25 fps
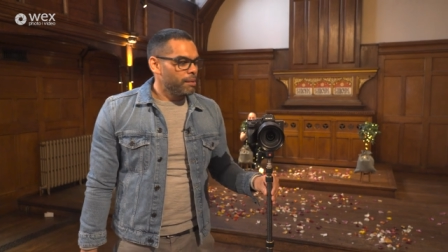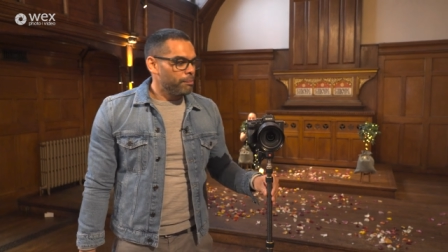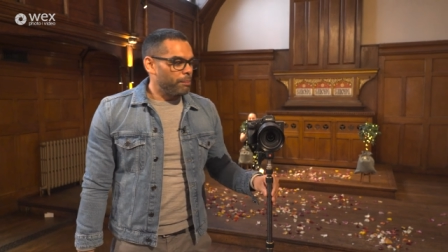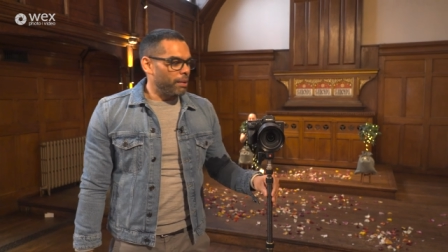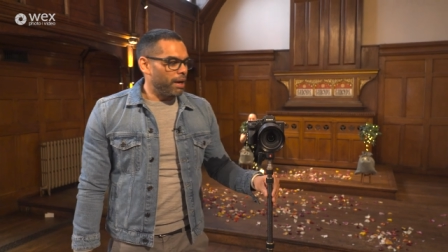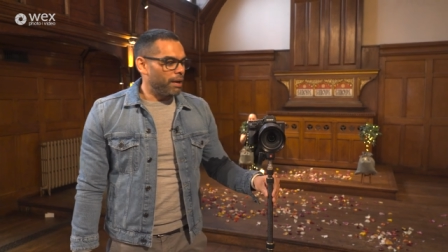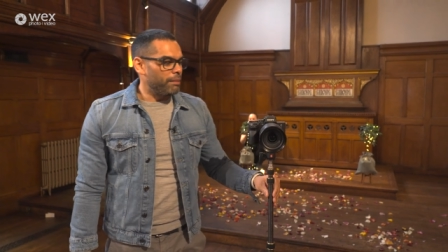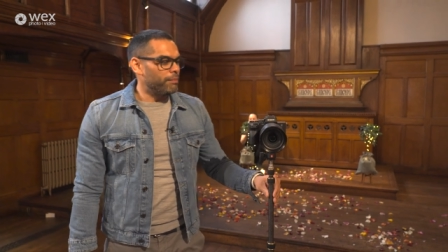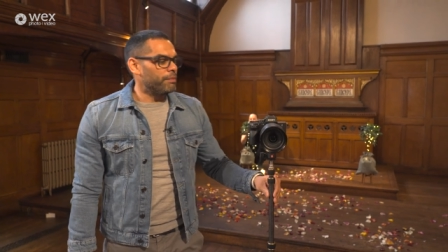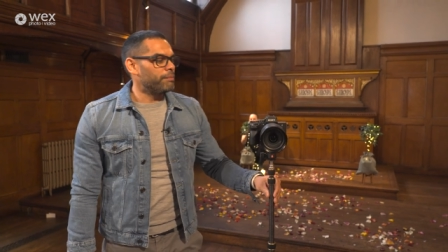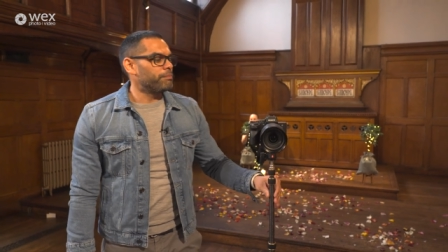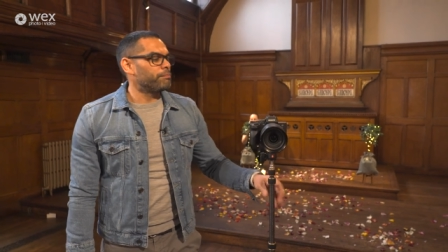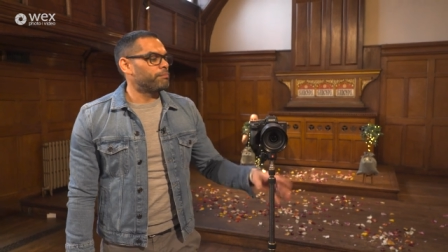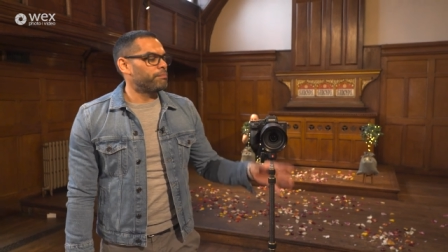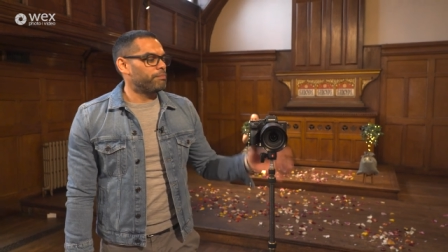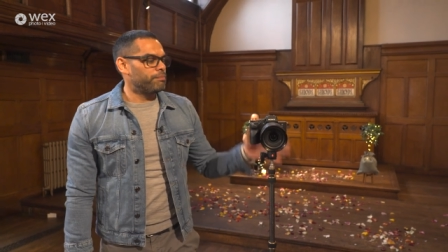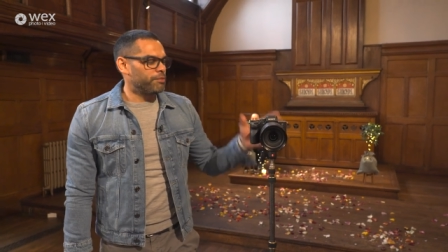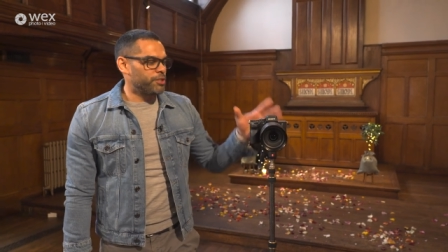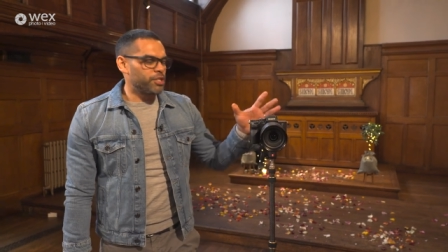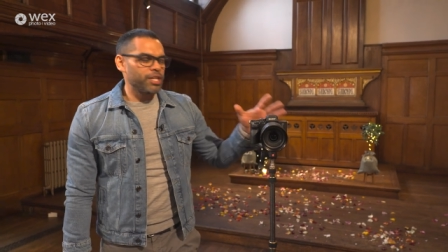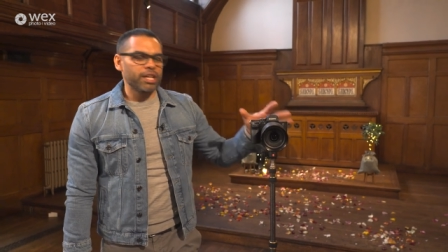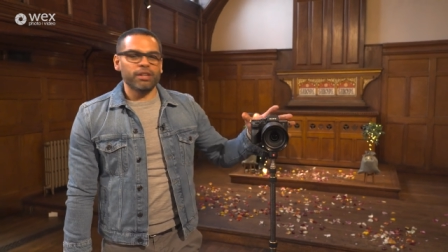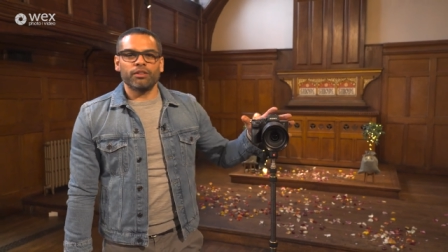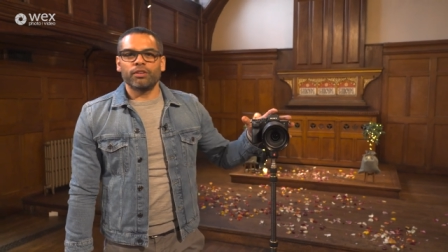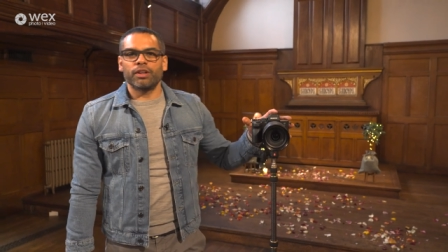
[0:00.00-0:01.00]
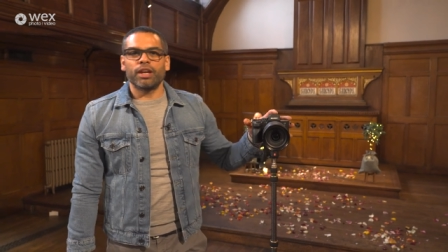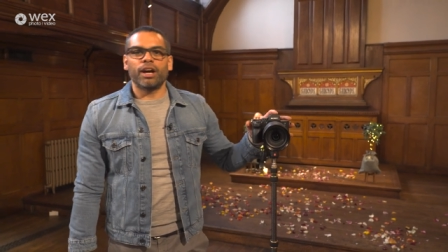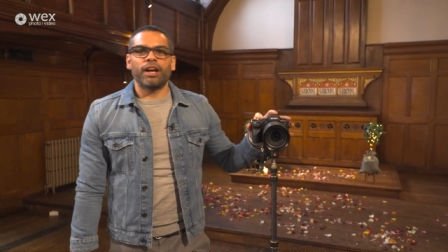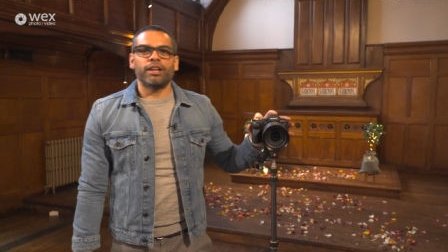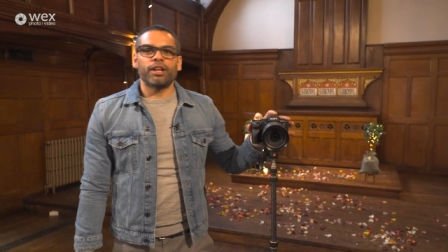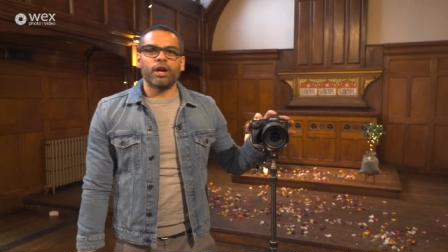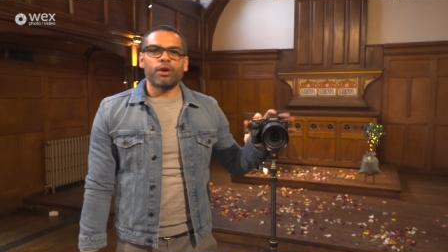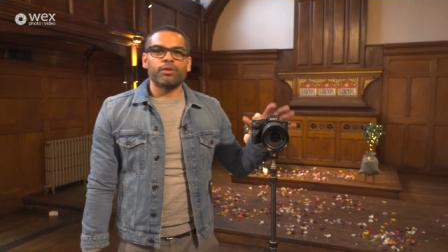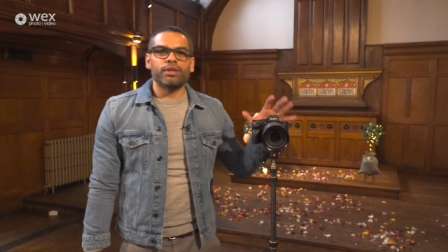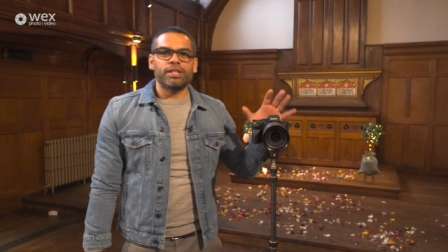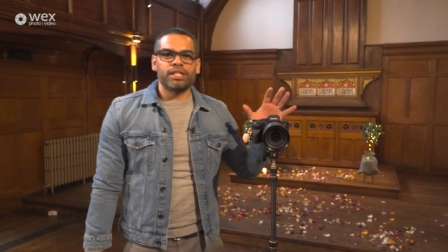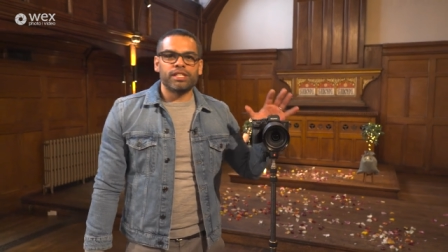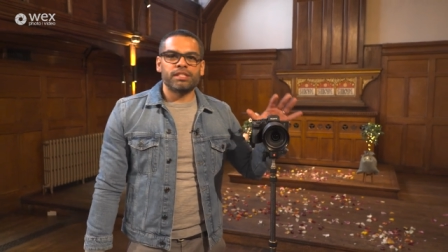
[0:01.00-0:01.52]
But generally I
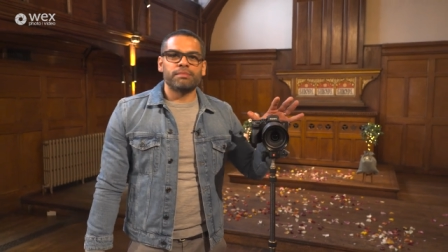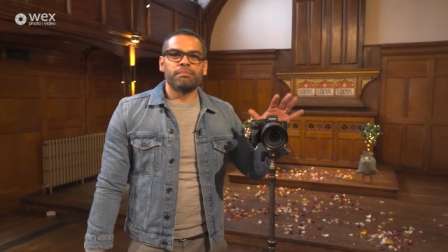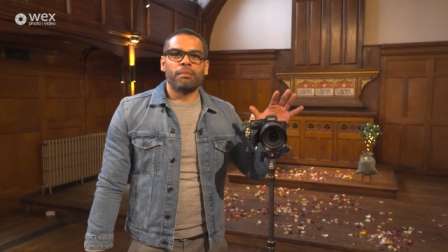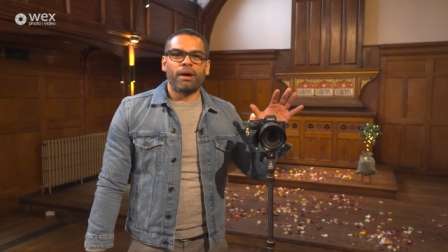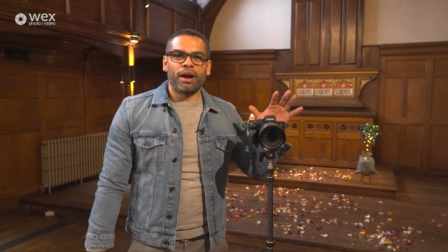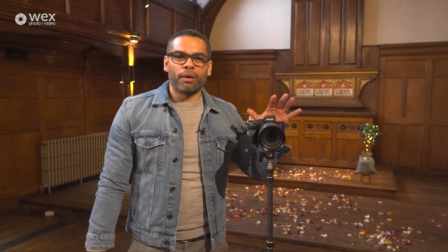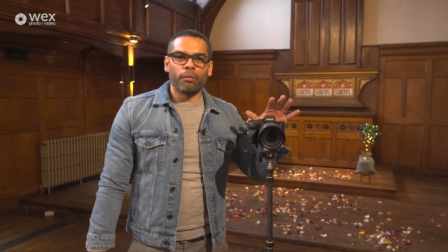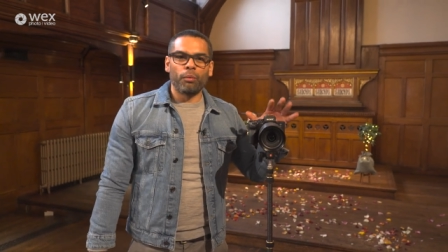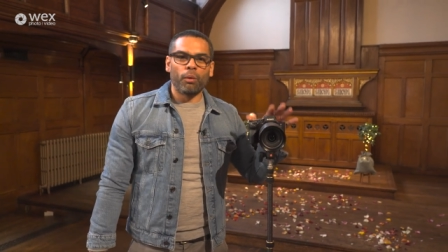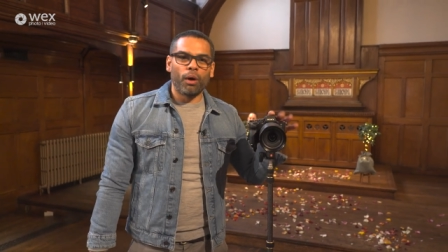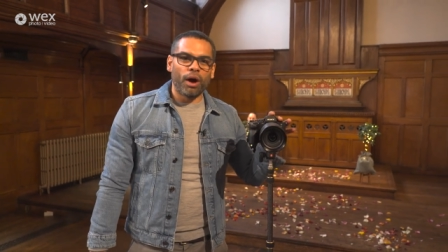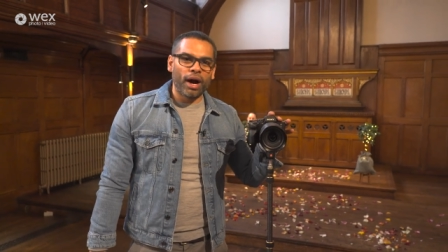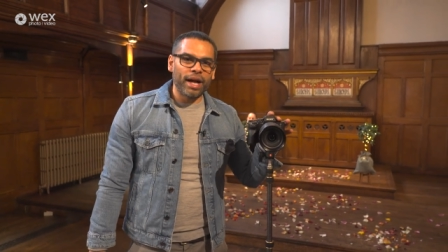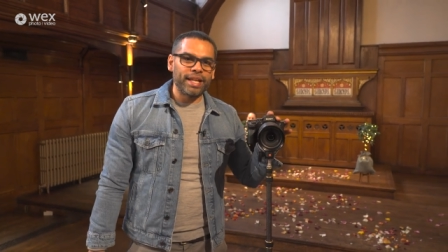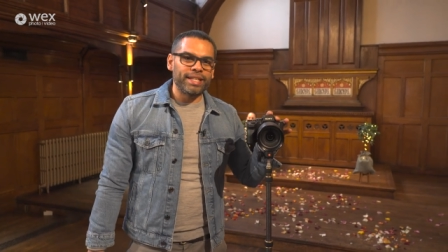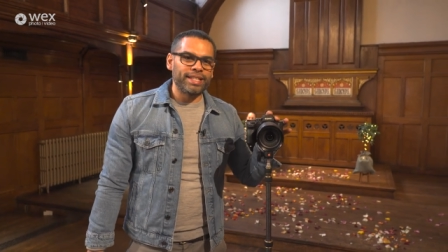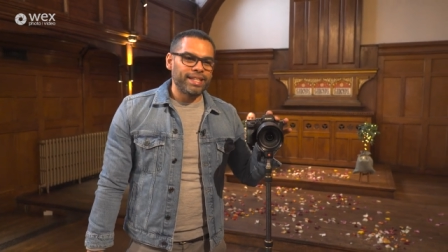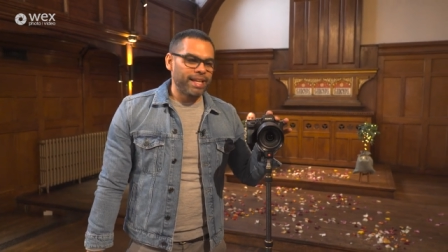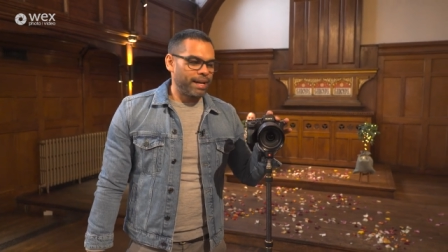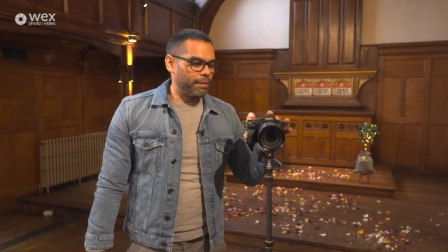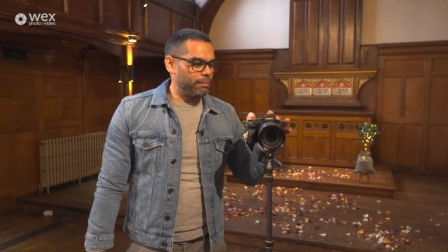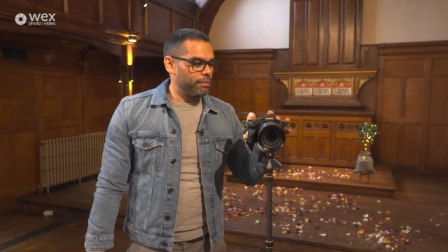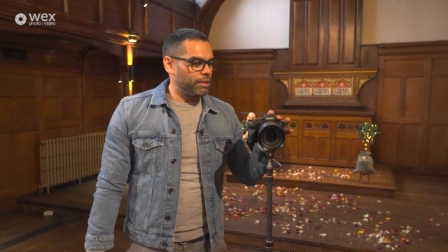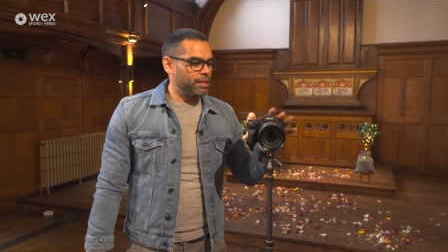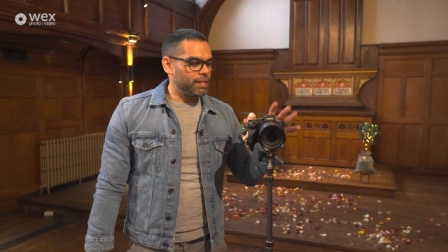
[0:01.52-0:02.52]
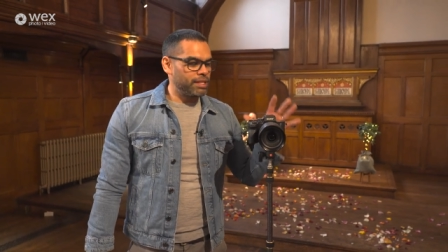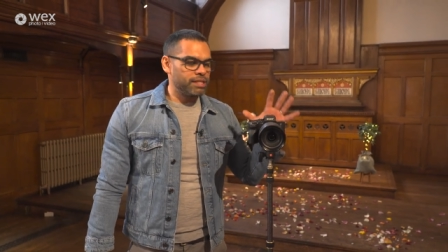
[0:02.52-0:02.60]
know this is my wide camera,